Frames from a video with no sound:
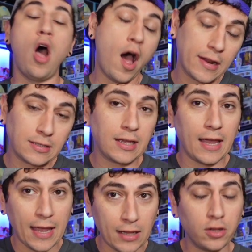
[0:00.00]
honestly,
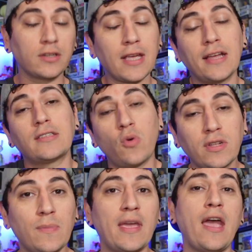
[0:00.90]
it looks like it's
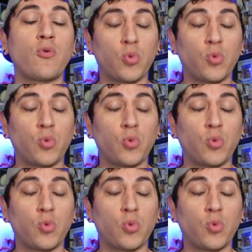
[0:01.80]
going to be a